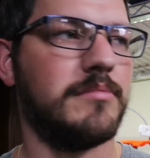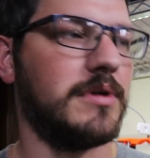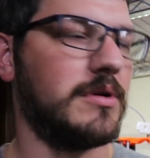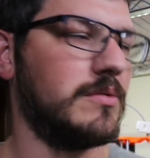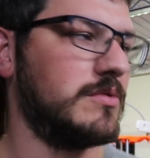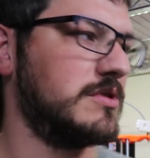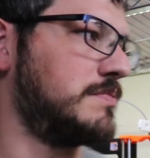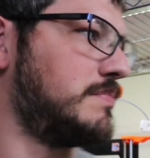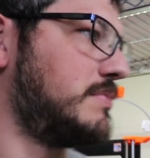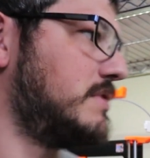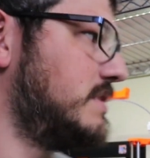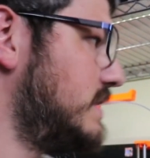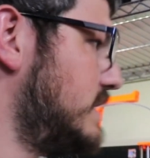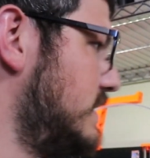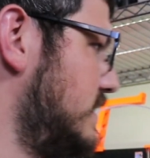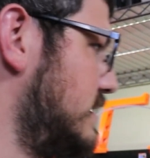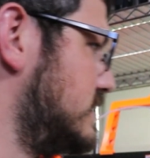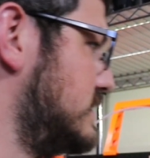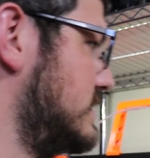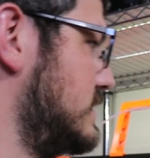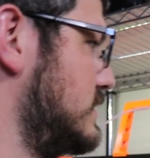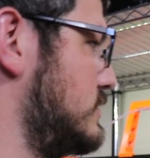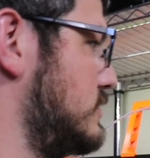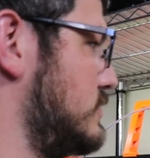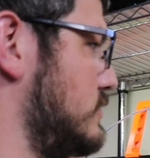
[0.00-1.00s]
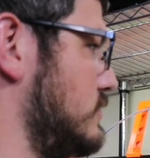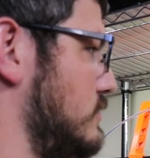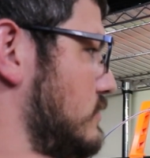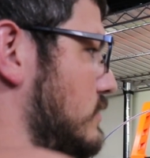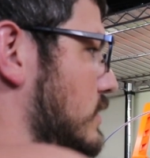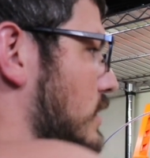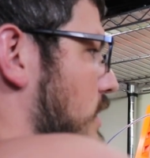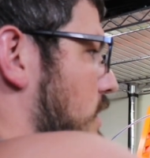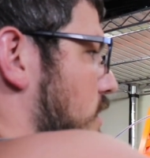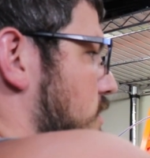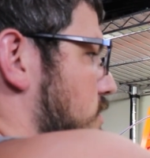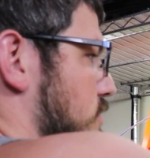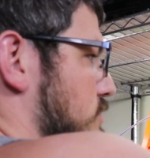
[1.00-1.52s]
but it was pretty easy to
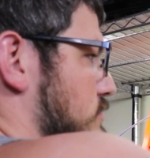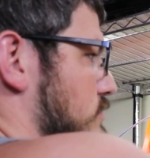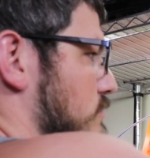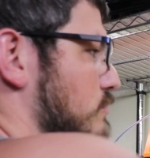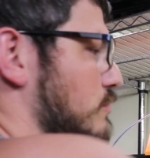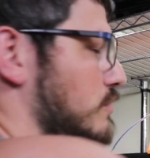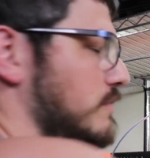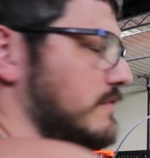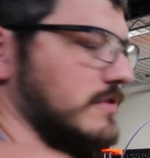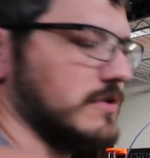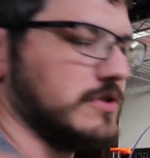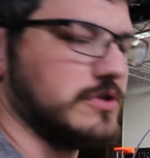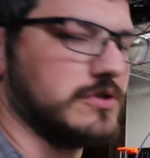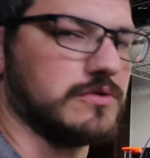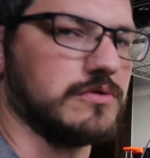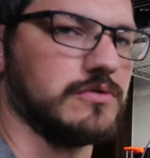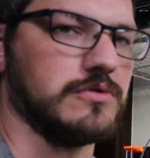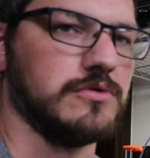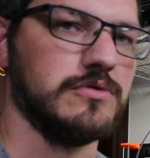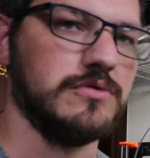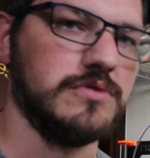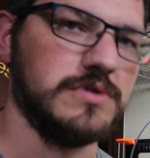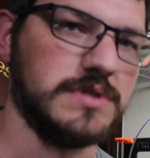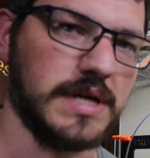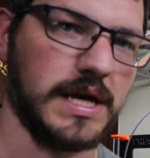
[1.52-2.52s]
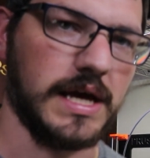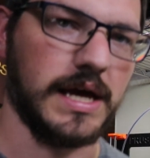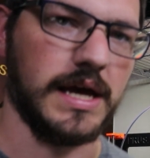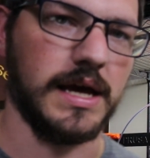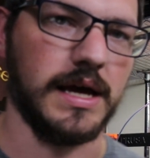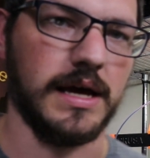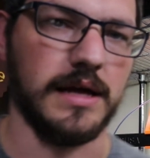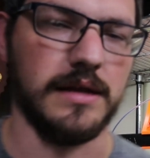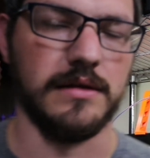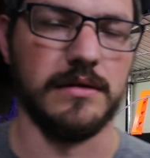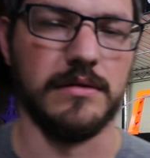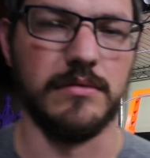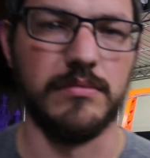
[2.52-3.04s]
just remove the screws
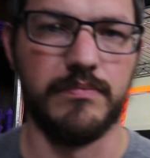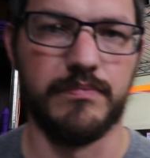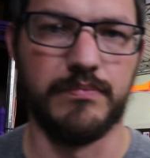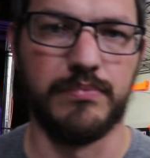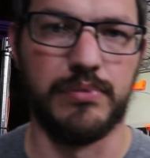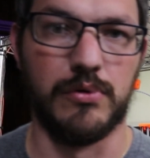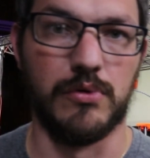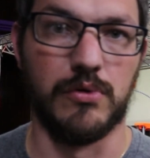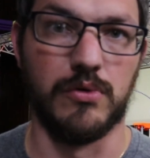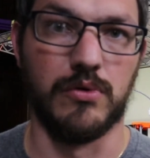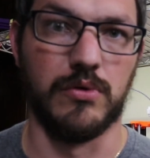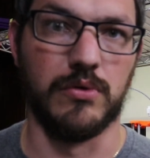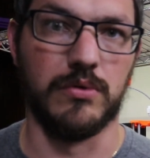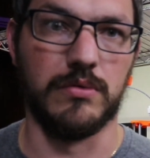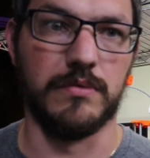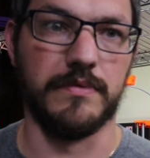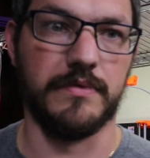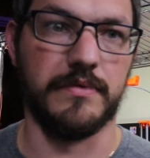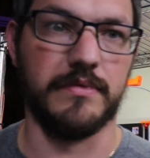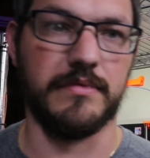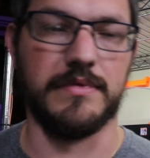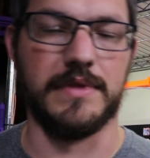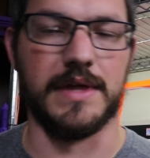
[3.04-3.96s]
and pull